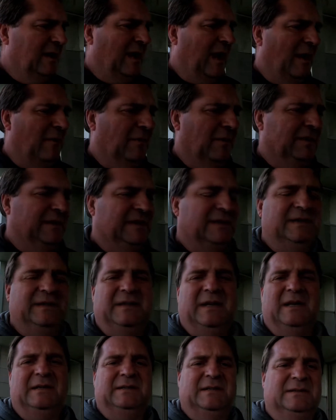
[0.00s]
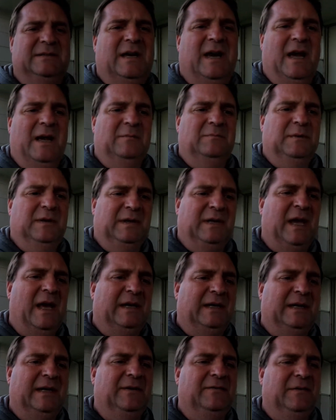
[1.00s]
I wanted to take the time to
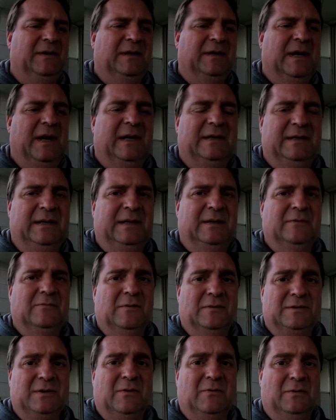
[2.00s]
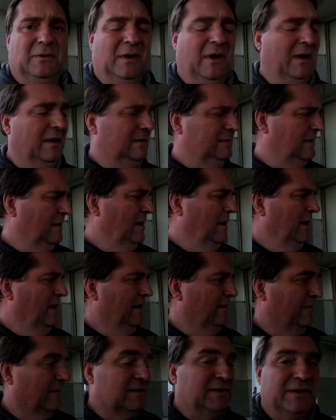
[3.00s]
kind of give you an idea of what's going on.
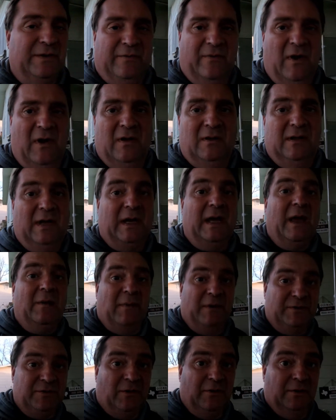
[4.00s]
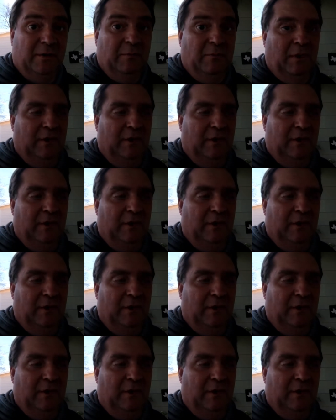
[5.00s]
First of all, I got my trolling